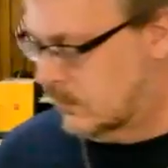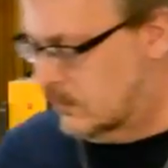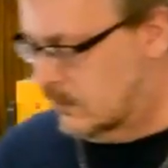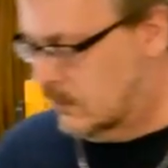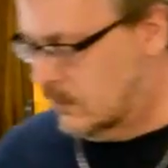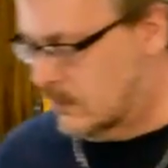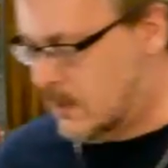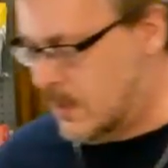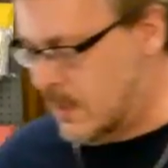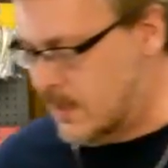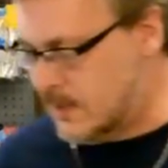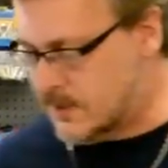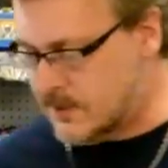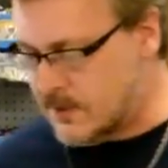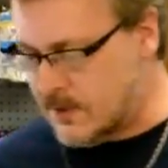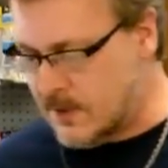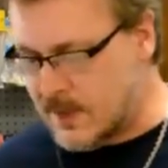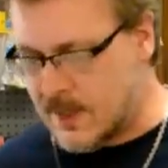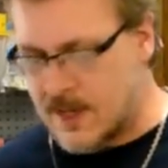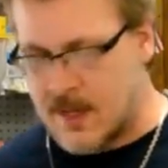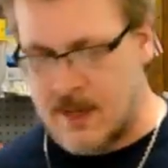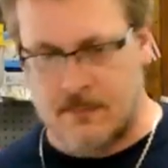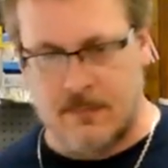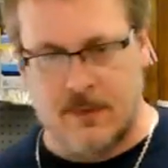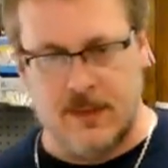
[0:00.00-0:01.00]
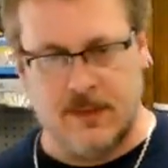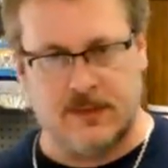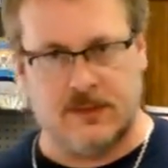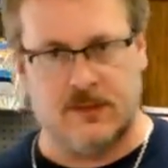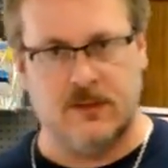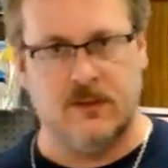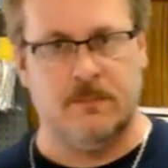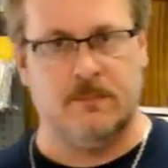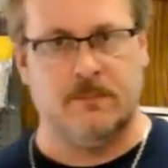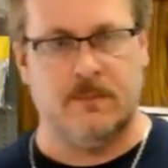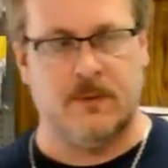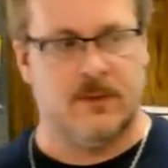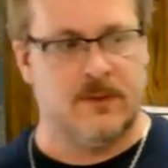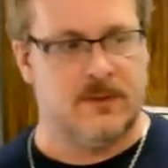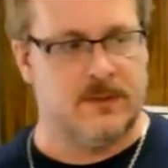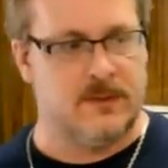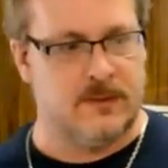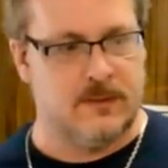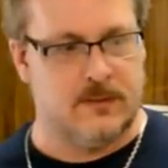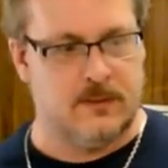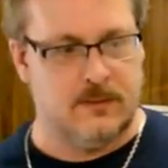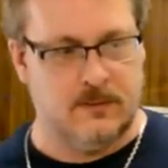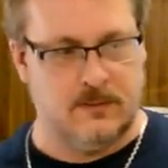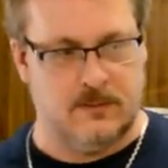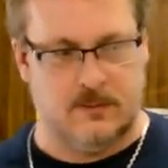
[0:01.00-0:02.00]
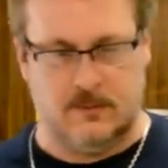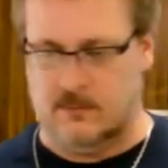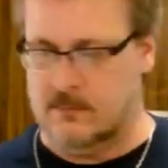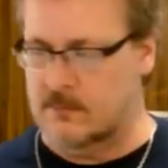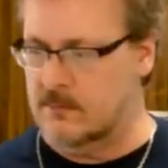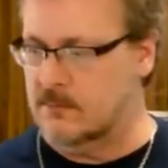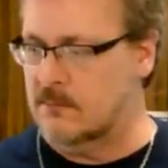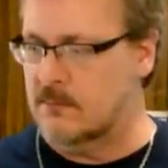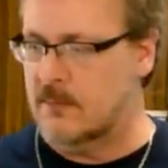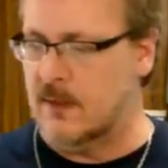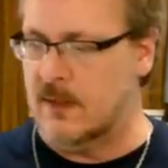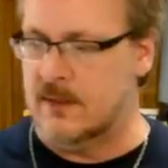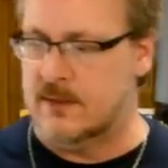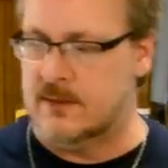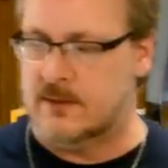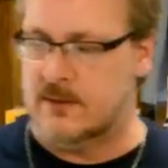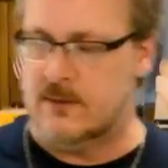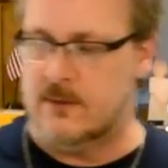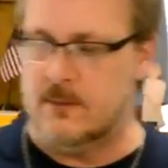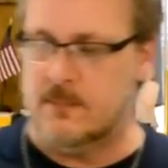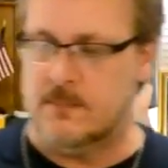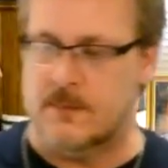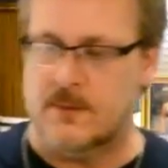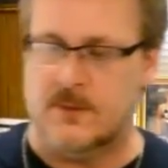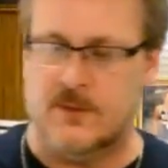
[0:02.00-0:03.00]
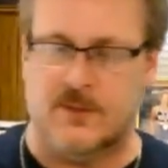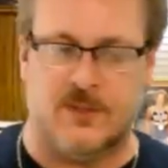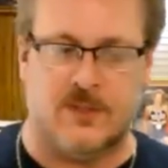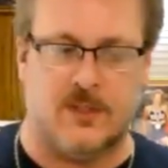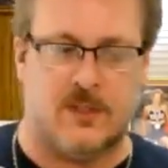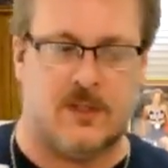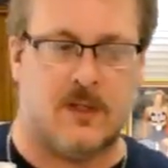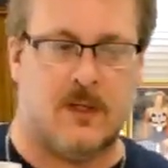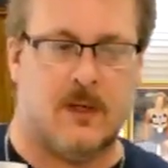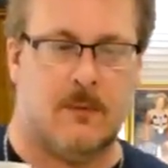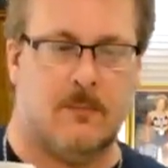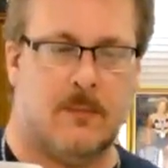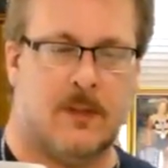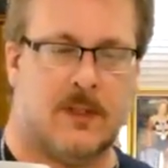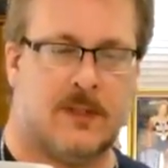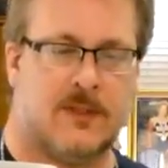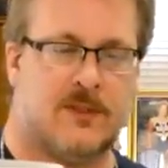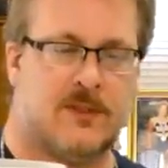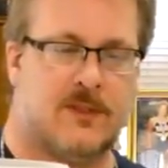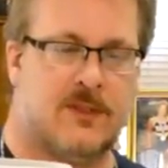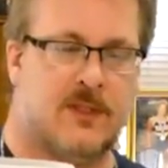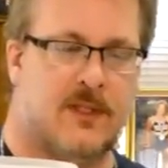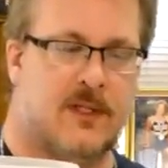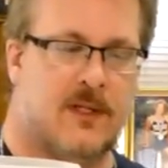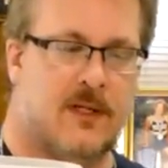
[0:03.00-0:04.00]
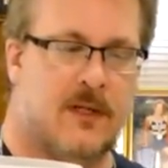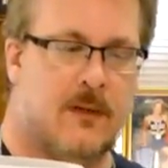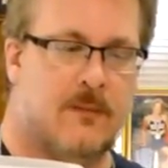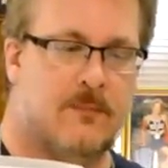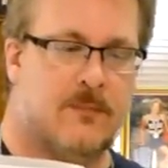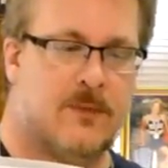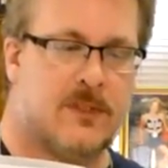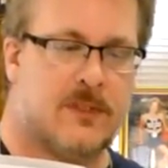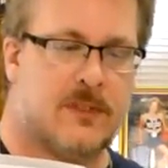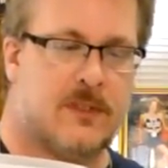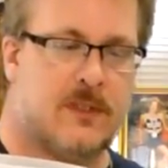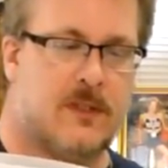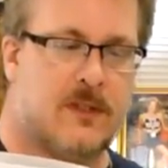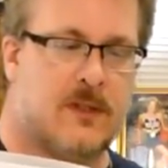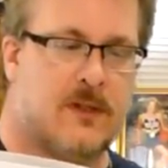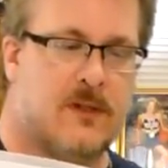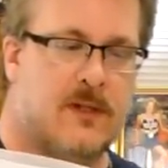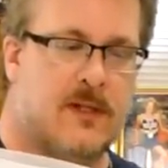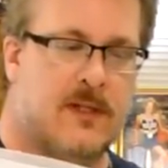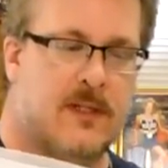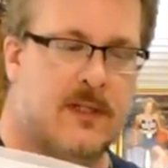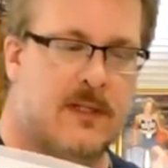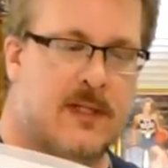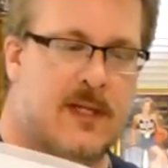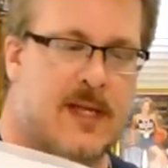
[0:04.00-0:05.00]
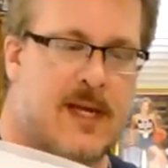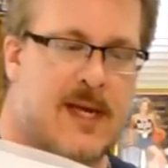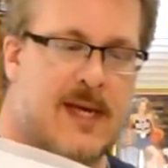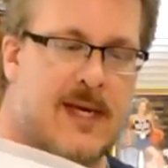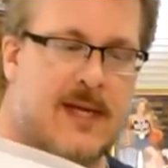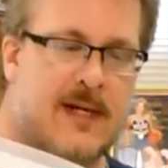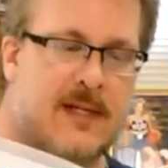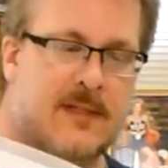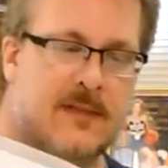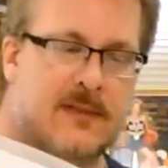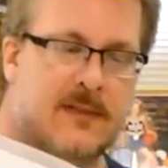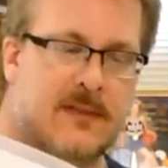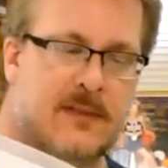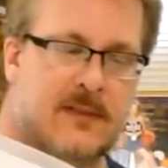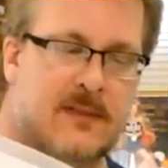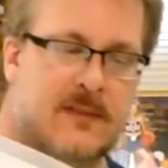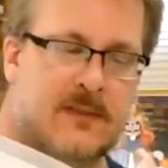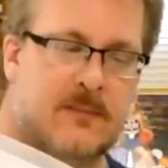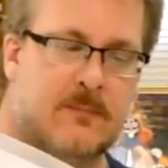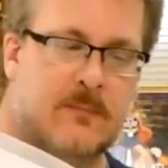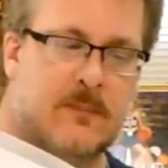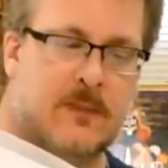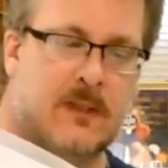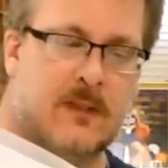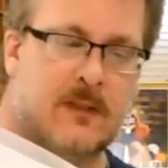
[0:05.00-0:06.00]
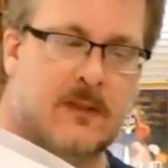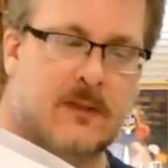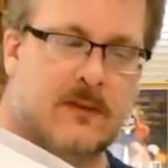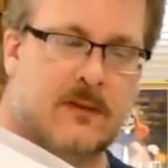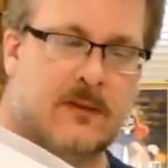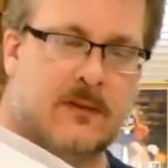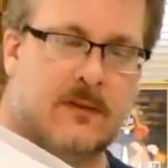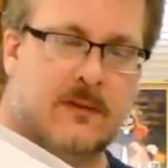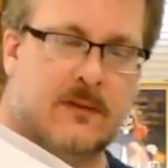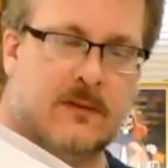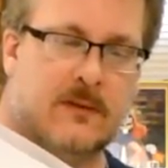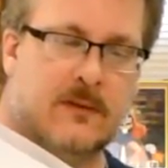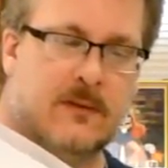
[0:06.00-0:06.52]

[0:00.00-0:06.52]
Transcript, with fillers: Okay, so I got my super sugar mixture here. I'm just going to go ahead and add it to this mix.